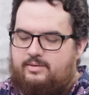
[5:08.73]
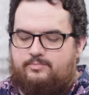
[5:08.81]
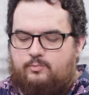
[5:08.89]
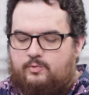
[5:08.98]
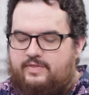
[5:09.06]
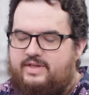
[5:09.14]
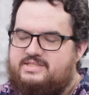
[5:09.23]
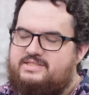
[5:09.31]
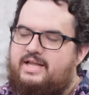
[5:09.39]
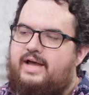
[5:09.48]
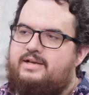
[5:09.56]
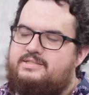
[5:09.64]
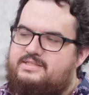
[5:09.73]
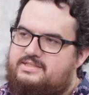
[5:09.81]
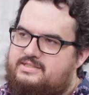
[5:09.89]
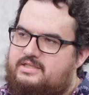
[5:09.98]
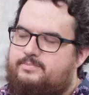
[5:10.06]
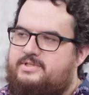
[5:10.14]
Yep, one that's not as
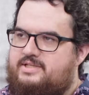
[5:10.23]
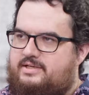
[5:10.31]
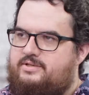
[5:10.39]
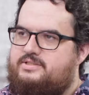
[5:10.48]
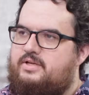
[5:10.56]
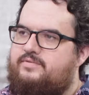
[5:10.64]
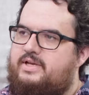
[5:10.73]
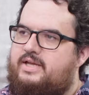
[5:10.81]
easy to protect yourself